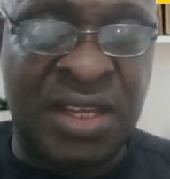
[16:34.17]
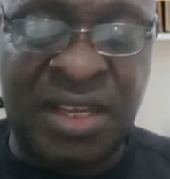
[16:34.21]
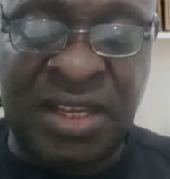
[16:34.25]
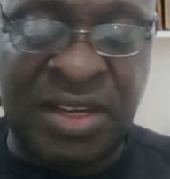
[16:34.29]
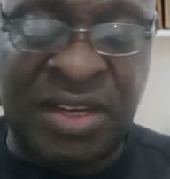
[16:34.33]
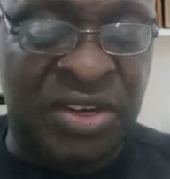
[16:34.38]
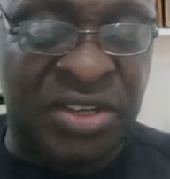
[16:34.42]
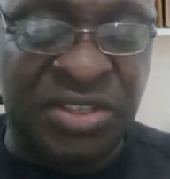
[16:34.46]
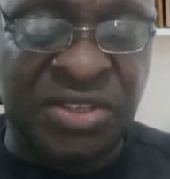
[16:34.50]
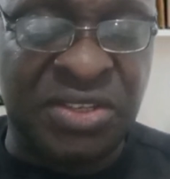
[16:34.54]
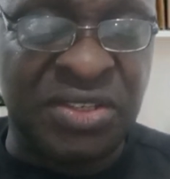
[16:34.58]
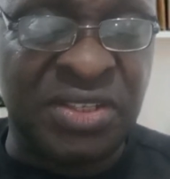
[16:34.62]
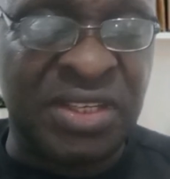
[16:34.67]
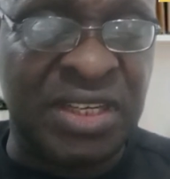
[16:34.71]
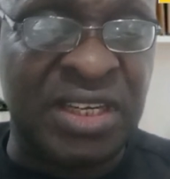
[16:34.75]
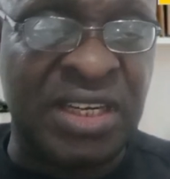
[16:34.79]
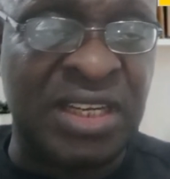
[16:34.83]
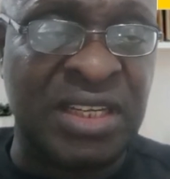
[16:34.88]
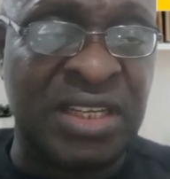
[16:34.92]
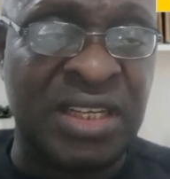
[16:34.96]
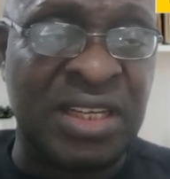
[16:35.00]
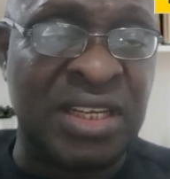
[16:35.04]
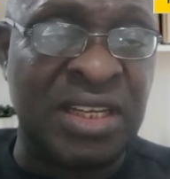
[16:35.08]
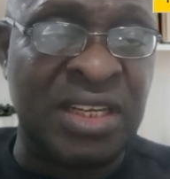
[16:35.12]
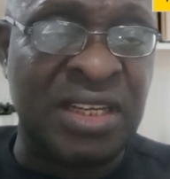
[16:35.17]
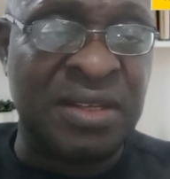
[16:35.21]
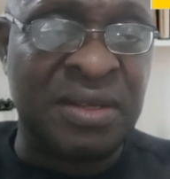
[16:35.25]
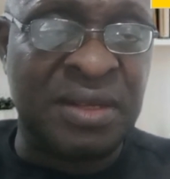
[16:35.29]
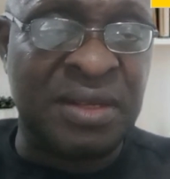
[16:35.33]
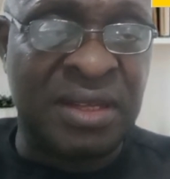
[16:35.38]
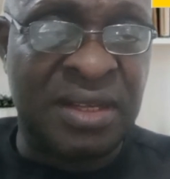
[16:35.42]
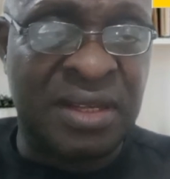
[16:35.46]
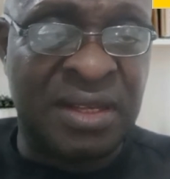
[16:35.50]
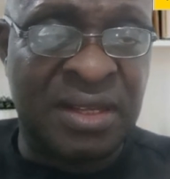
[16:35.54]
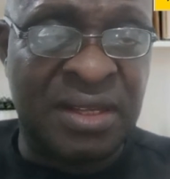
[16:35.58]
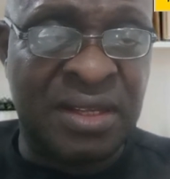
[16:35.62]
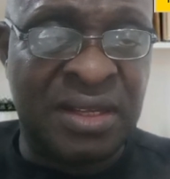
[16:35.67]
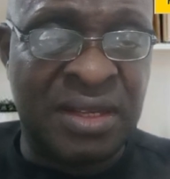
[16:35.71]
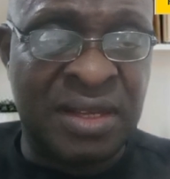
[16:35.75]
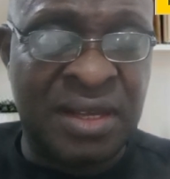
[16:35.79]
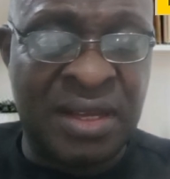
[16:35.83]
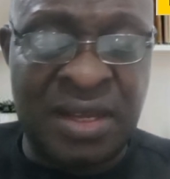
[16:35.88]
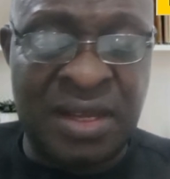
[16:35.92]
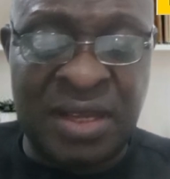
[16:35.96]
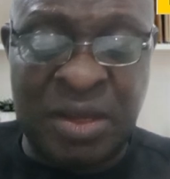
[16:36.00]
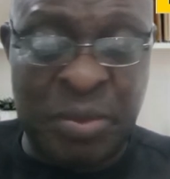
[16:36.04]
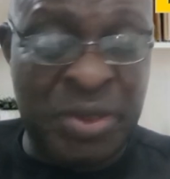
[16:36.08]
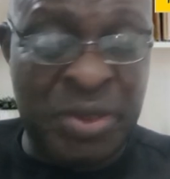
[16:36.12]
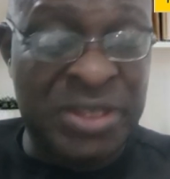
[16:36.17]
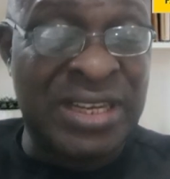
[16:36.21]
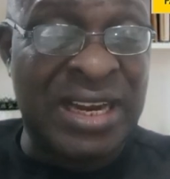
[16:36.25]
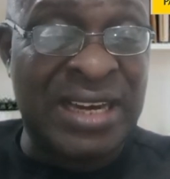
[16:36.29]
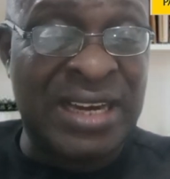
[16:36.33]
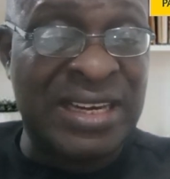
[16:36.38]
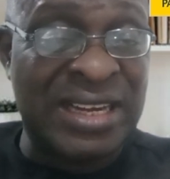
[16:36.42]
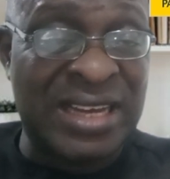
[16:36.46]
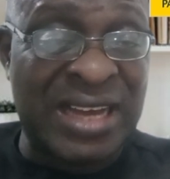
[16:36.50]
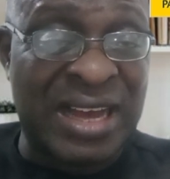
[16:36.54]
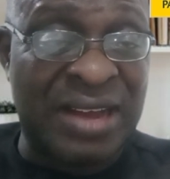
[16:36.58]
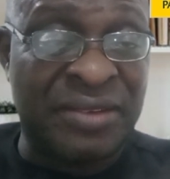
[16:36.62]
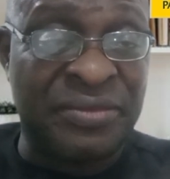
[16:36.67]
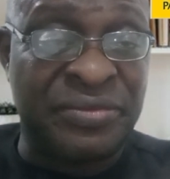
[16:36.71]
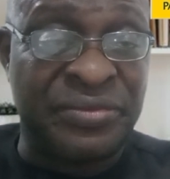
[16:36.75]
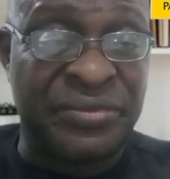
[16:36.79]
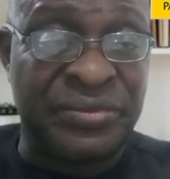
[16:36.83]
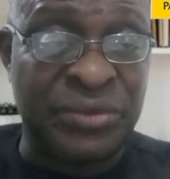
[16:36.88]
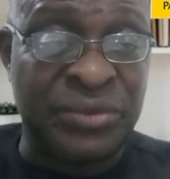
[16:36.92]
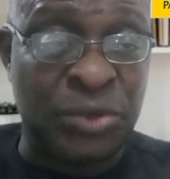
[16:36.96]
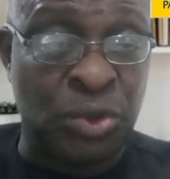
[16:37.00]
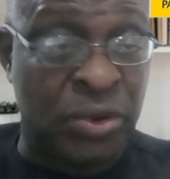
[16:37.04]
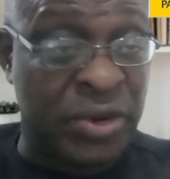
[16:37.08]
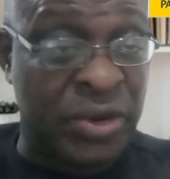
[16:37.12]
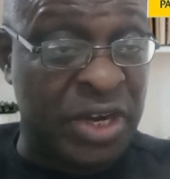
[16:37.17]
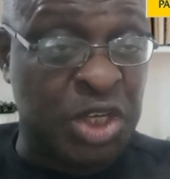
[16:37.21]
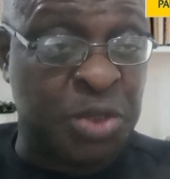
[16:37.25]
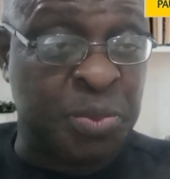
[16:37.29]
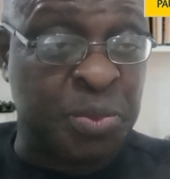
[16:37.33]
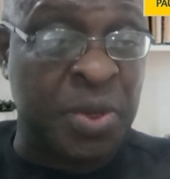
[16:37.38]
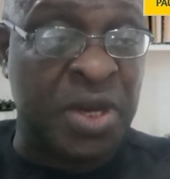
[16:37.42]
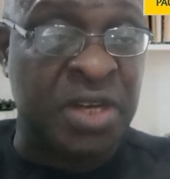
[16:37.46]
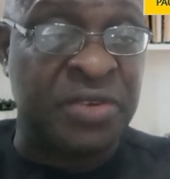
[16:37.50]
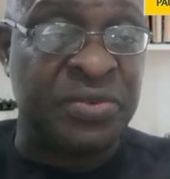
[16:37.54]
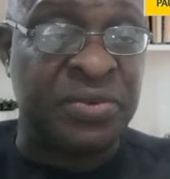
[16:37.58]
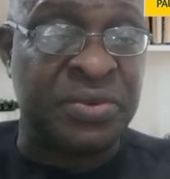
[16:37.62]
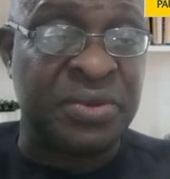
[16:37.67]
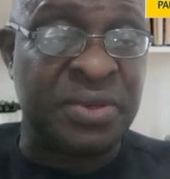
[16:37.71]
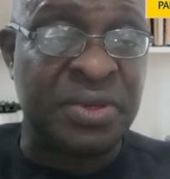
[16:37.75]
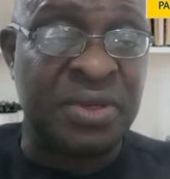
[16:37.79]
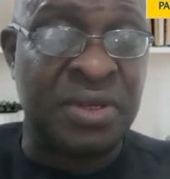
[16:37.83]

It doesn't really, it means that they have no respect.